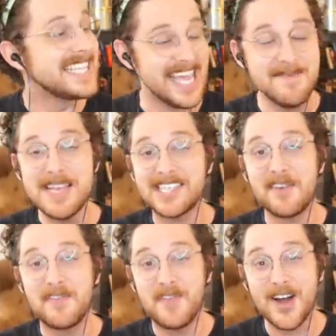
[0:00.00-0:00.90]
Tim is
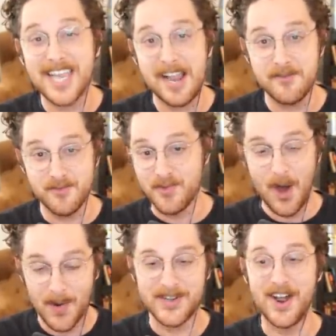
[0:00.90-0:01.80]
a fucking
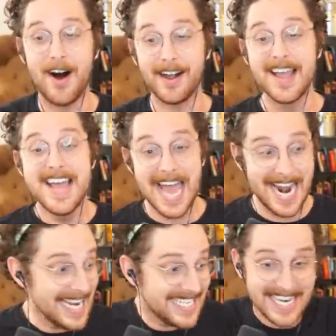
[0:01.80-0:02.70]
road dog,
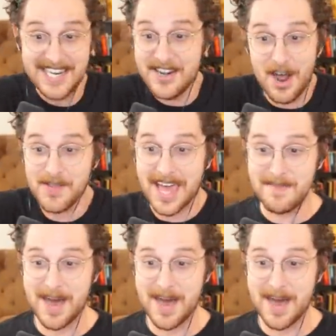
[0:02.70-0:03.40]
and I didn't know that yeah.